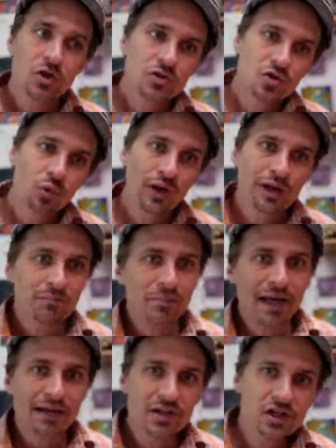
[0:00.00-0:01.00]
So what
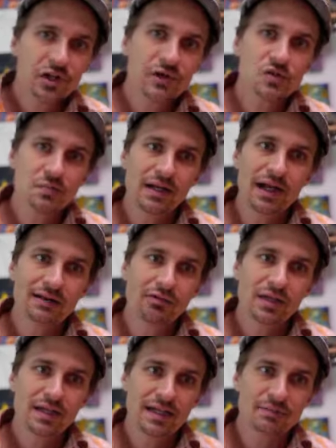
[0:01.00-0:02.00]
impact does shutter speed have
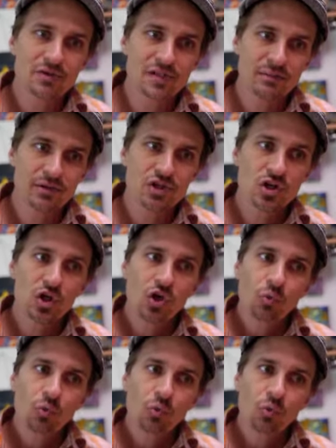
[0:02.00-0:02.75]
on the camera's image?